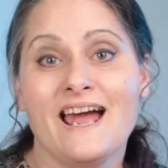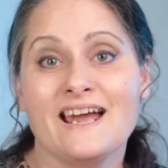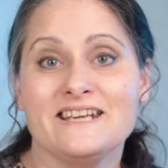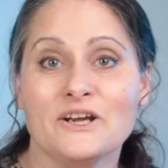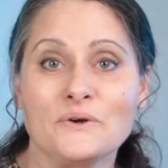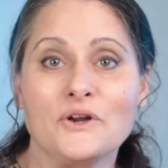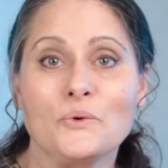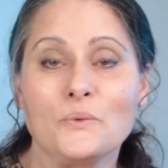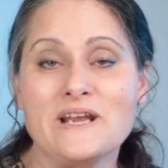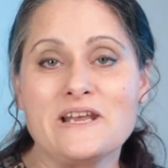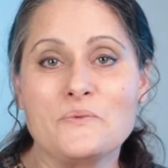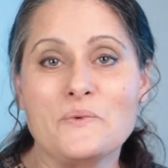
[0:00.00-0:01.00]
I don't know
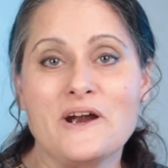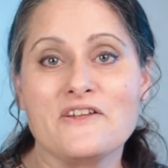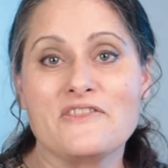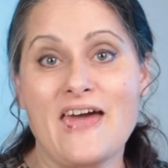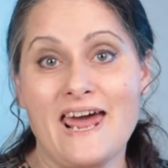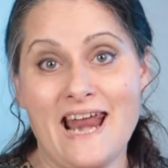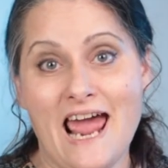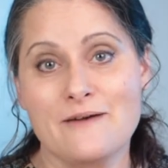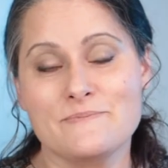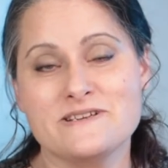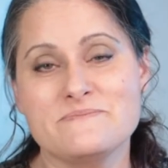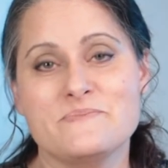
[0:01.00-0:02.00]
when and where that
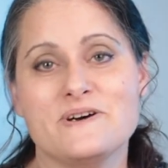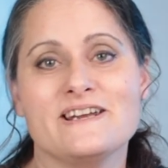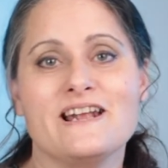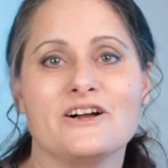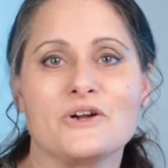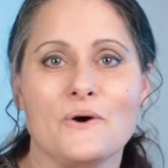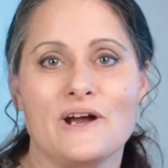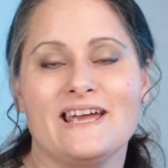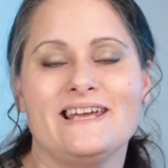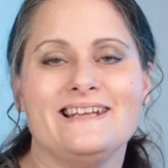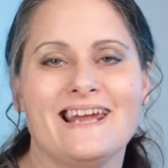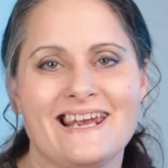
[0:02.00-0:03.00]
happened, but I'll go
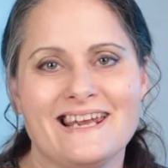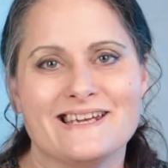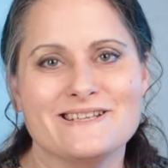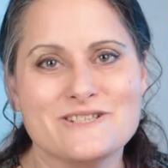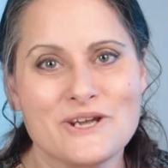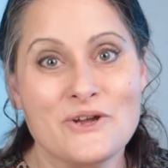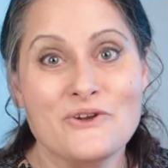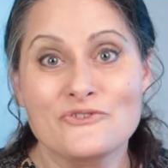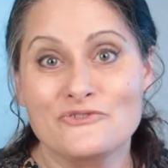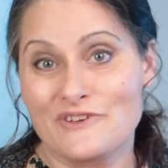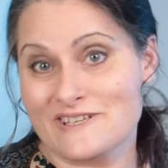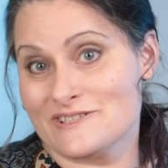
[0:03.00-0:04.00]
ahead and
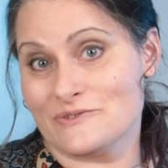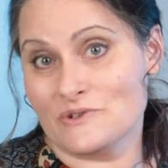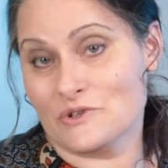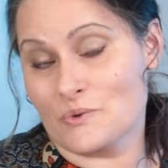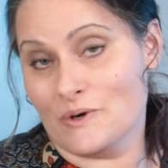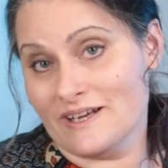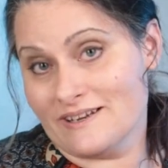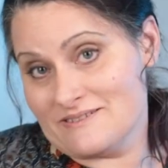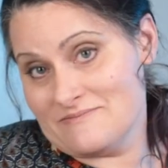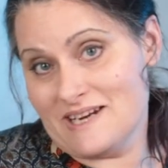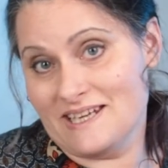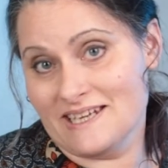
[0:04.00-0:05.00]
fix it real quick
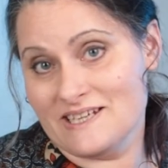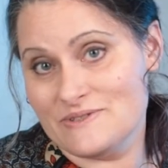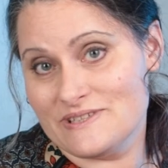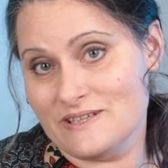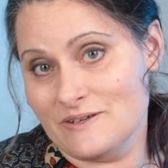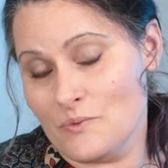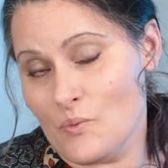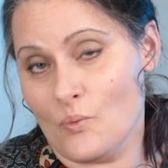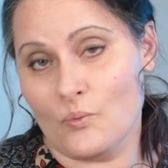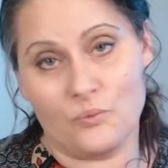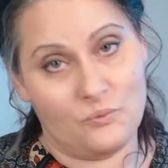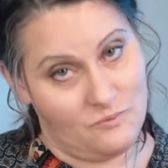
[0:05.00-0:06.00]
and let you see
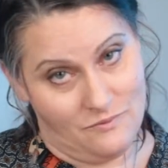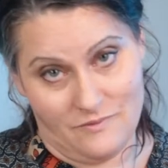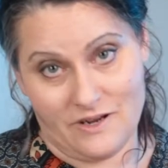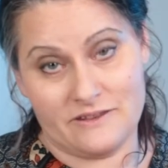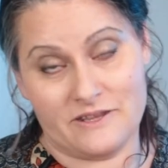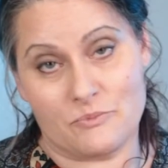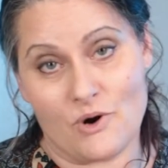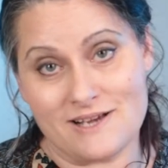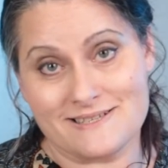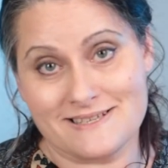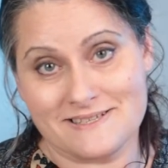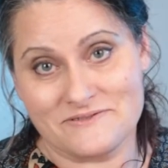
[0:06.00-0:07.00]
the
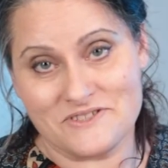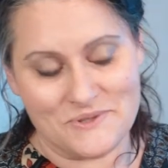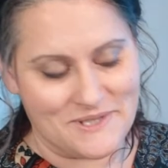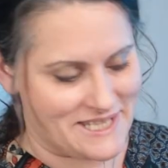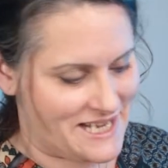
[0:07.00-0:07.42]
process of doing